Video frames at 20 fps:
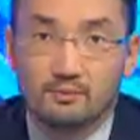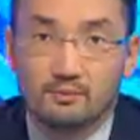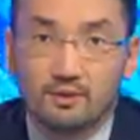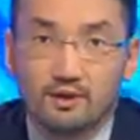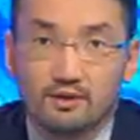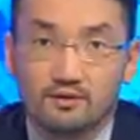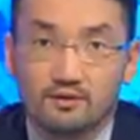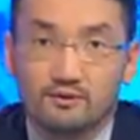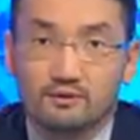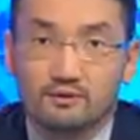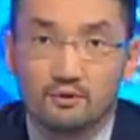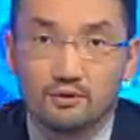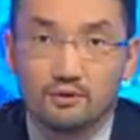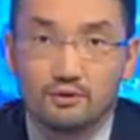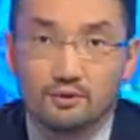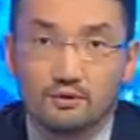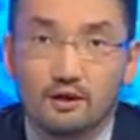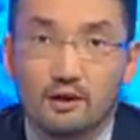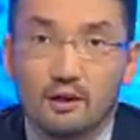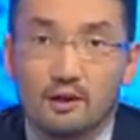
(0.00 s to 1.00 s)
on major
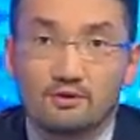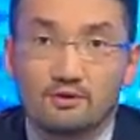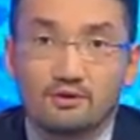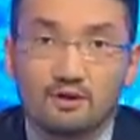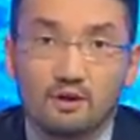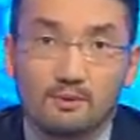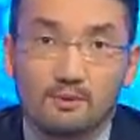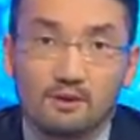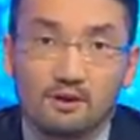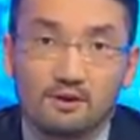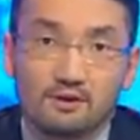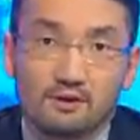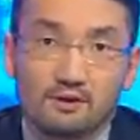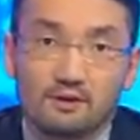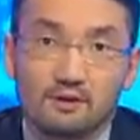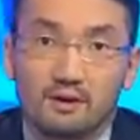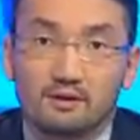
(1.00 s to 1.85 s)
social, geopolitical